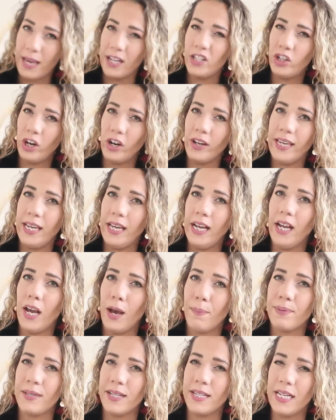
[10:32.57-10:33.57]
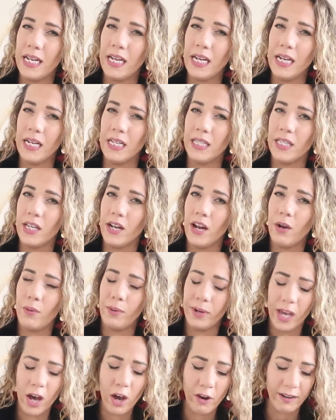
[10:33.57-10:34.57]
big chunky cups of teas, you know,
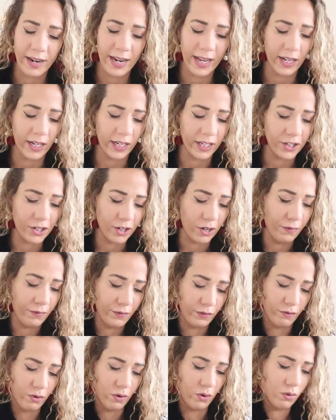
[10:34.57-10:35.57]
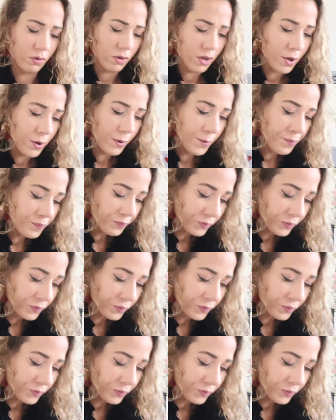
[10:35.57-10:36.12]
we are in England after all.